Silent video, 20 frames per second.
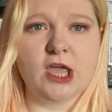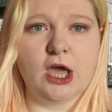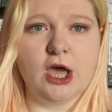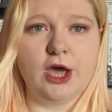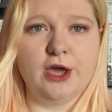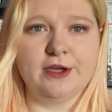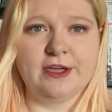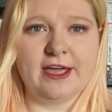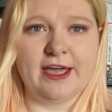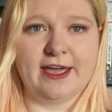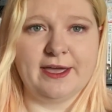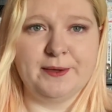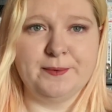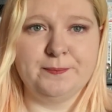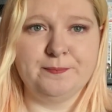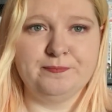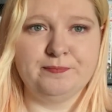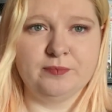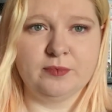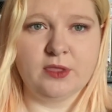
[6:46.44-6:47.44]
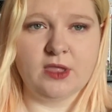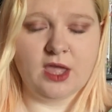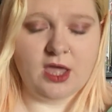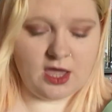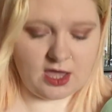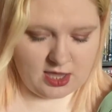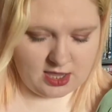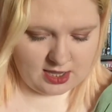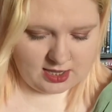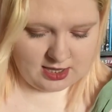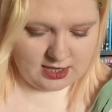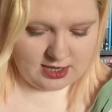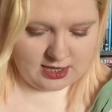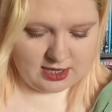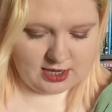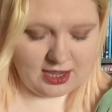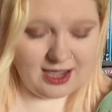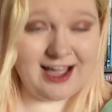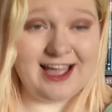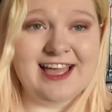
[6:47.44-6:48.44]
Okay.
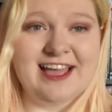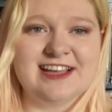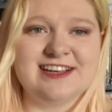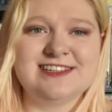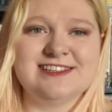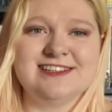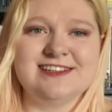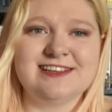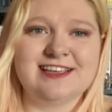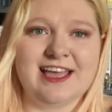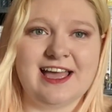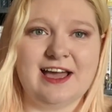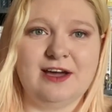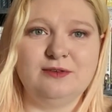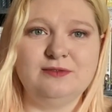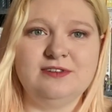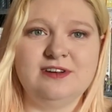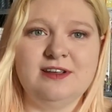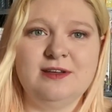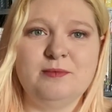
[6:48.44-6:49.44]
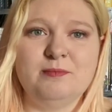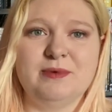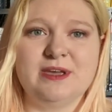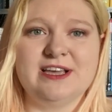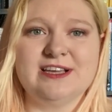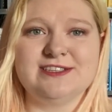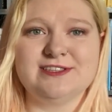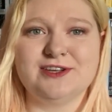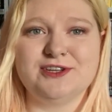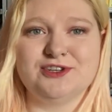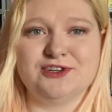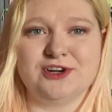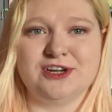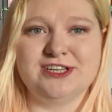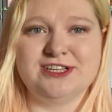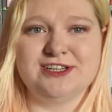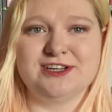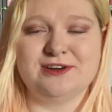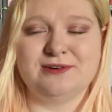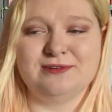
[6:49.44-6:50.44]
I had to count because I
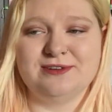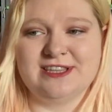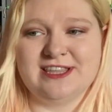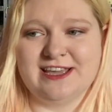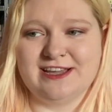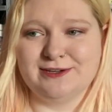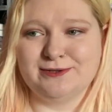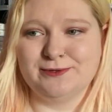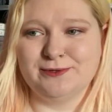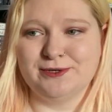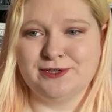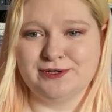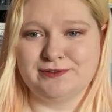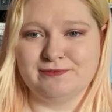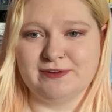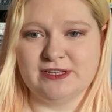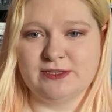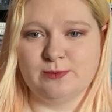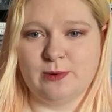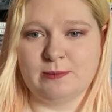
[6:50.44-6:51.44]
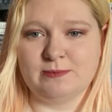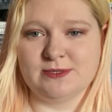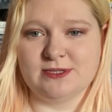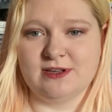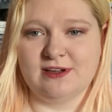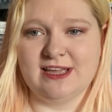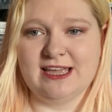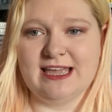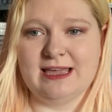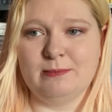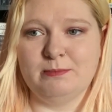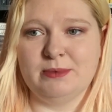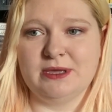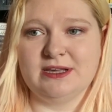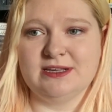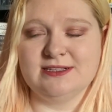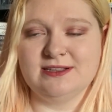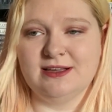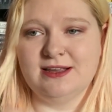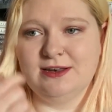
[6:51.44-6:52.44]
tried to go on the actual Goodreads website and
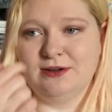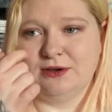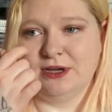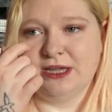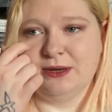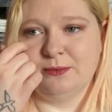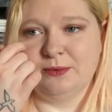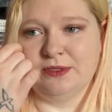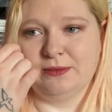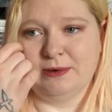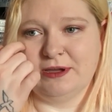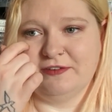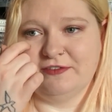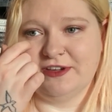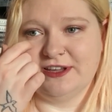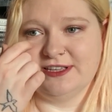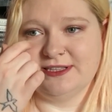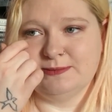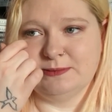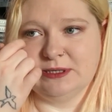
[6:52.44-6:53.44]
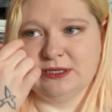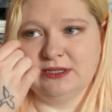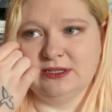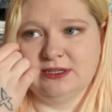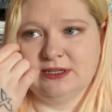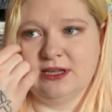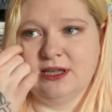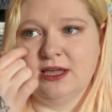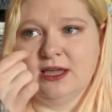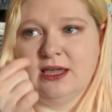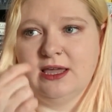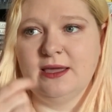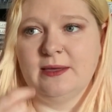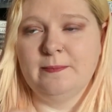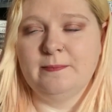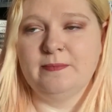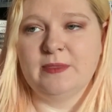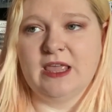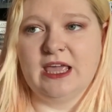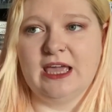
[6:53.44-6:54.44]
because I log in with my Facebook,
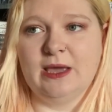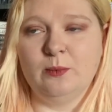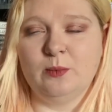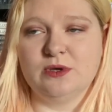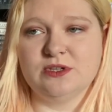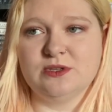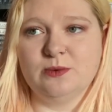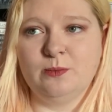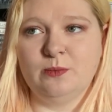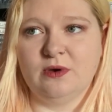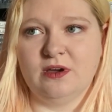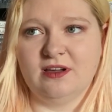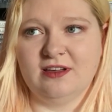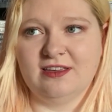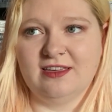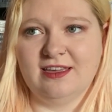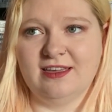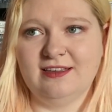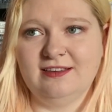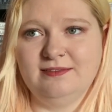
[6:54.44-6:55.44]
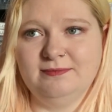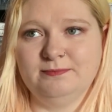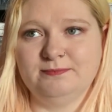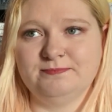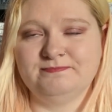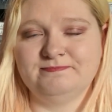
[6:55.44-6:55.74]
it wasn't working.